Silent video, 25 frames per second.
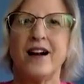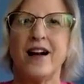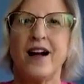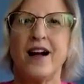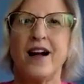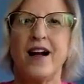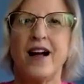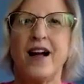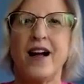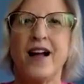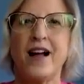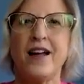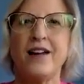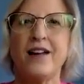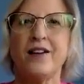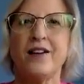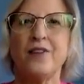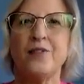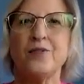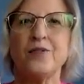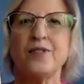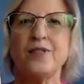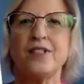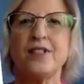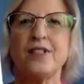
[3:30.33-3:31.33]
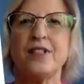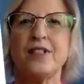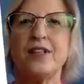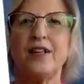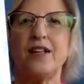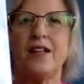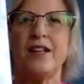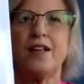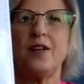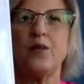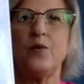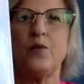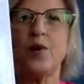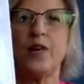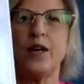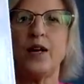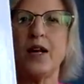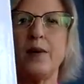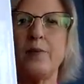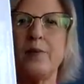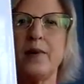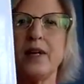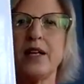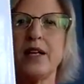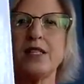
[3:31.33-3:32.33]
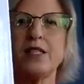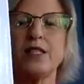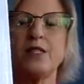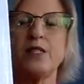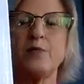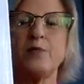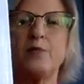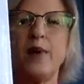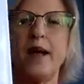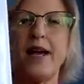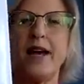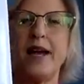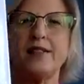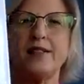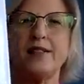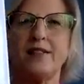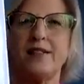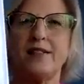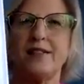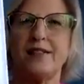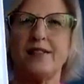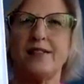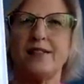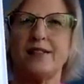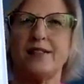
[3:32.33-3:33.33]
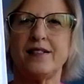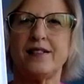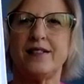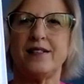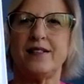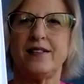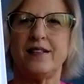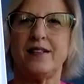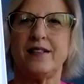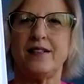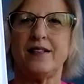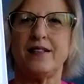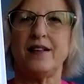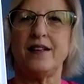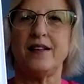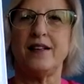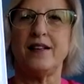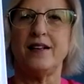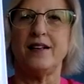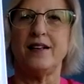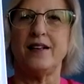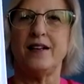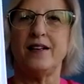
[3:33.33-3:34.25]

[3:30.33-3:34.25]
I don't see what I'm expecting to see